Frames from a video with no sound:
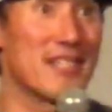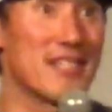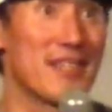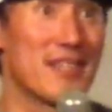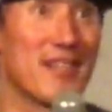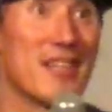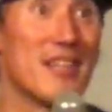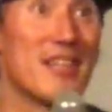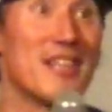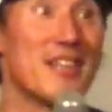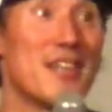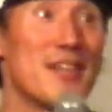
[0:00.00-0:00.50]

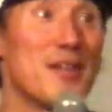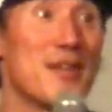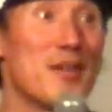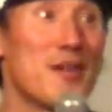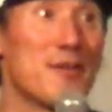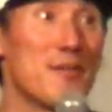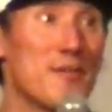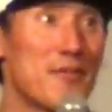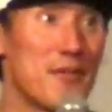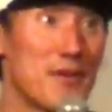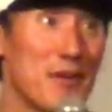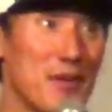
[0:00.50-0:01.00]
like
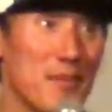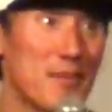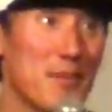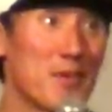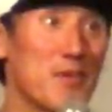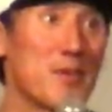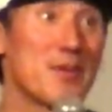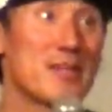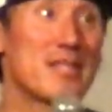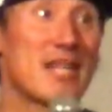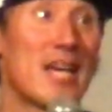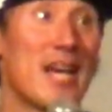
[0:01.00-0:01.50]

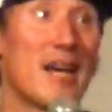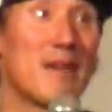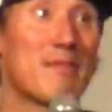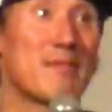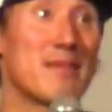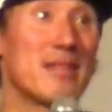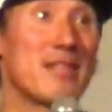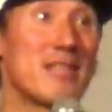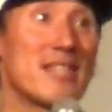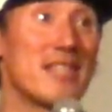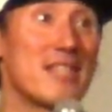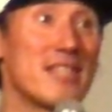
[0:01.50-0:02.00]
film what was
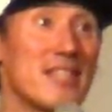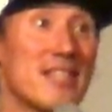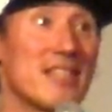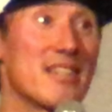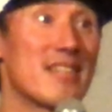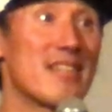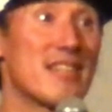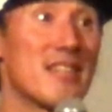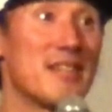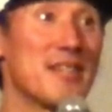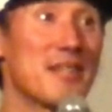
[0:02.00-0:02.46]
happening,